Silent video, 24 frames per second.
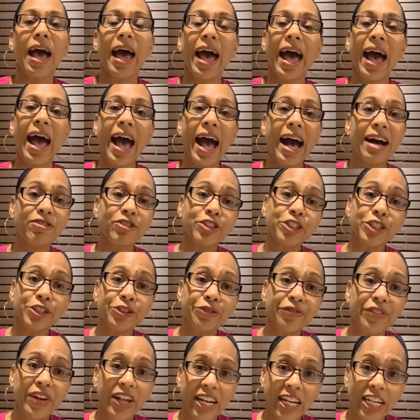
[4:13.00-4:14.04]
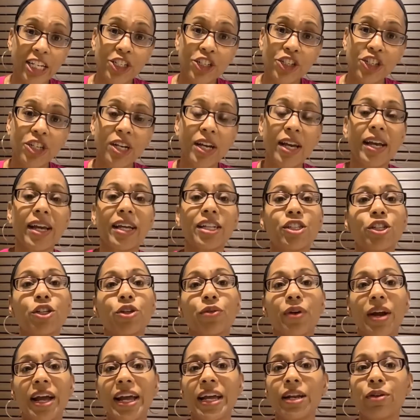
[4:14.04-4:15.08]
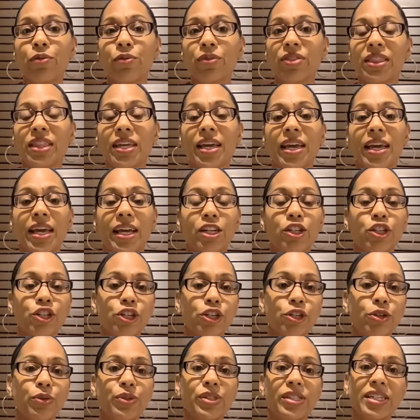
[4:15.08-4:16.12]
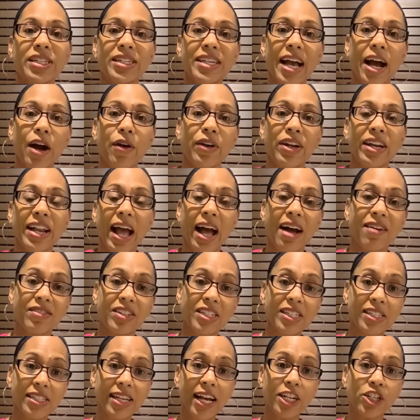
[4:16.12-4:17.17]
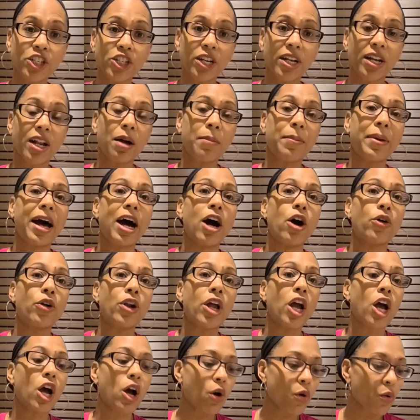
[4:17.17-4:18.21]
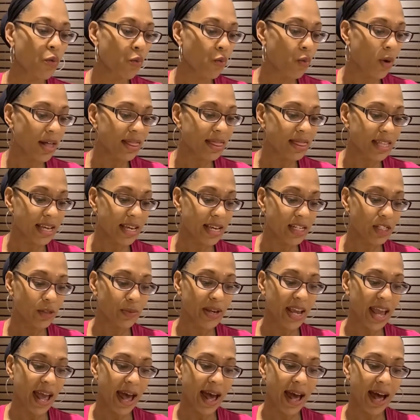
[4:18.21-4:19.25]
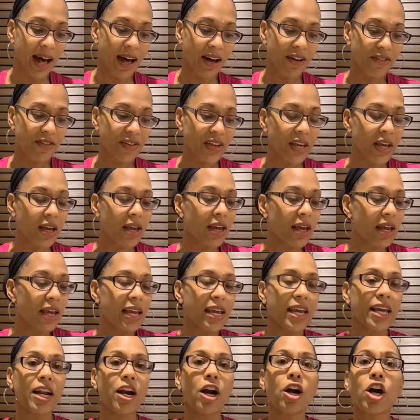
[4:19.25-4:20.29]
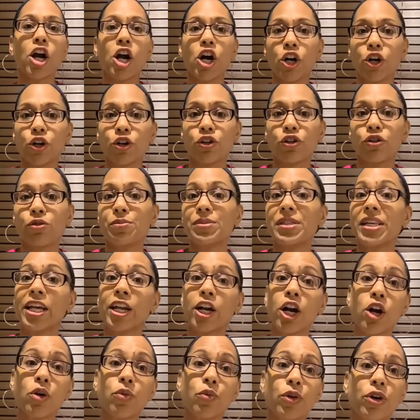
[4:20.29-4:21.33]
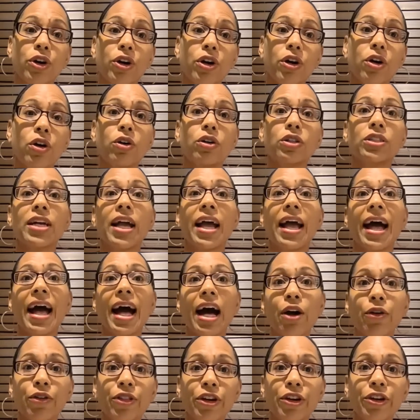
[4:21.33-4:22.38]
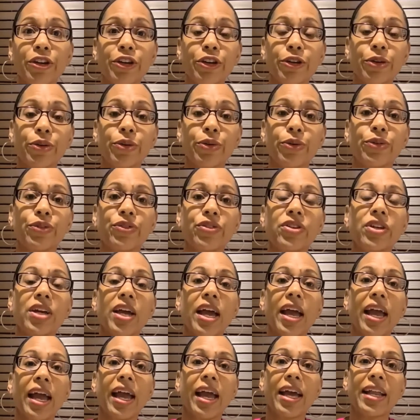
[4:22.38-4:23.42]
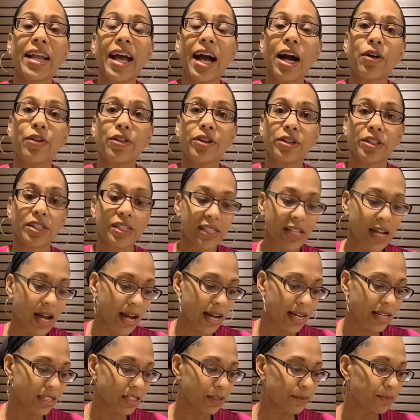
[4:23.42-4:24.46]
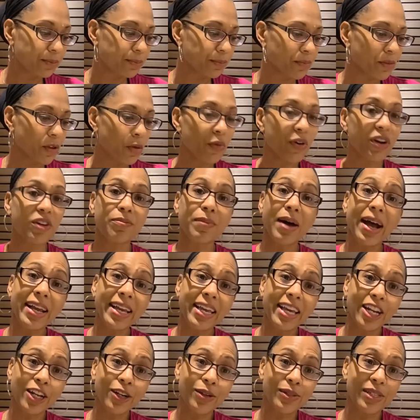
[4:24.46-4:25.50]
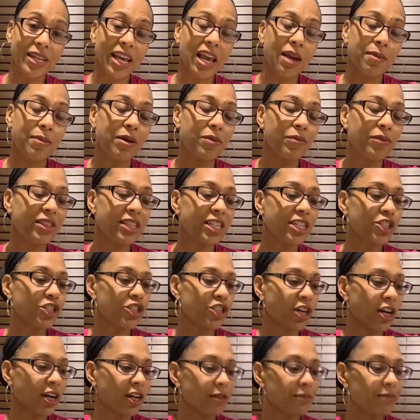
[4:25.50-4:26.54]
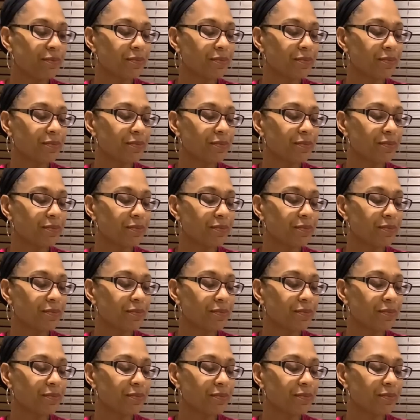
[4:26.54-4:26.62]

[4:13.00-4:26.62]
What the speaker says: After you finish, it's a great thing to sit down and have a discussion about what things we have in our homes, in our world, how they're used, and how they're designed. One of my kiddos came up with this chart.